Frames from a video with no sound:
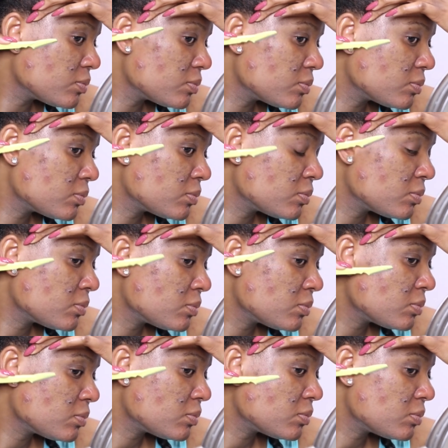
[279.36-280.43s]

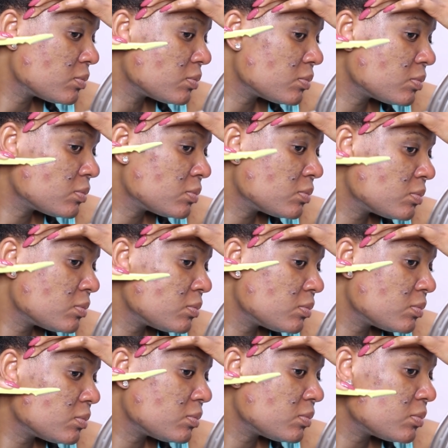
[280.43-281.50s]

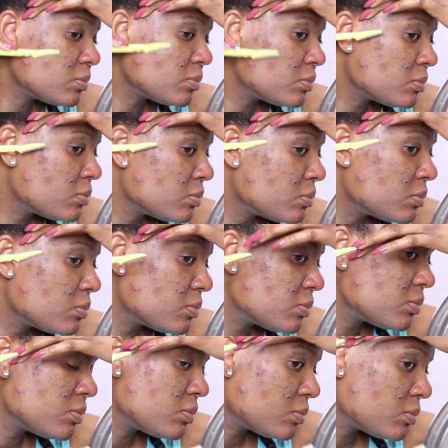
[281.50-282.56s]

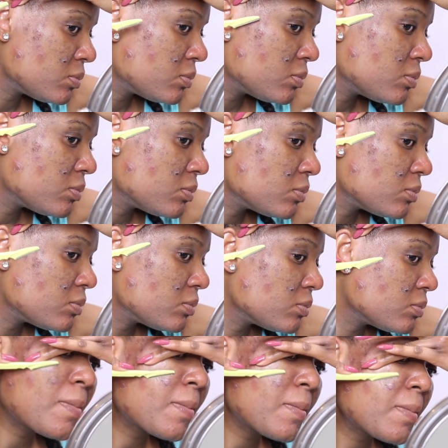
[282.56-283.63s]

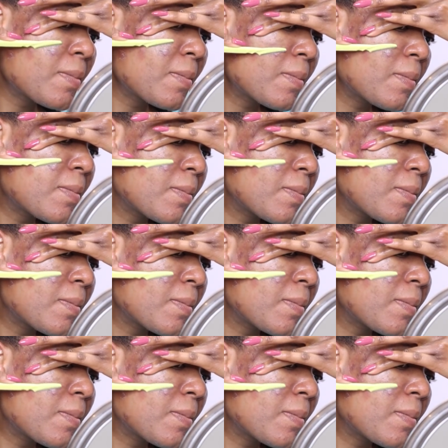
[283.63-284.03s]
[no speech]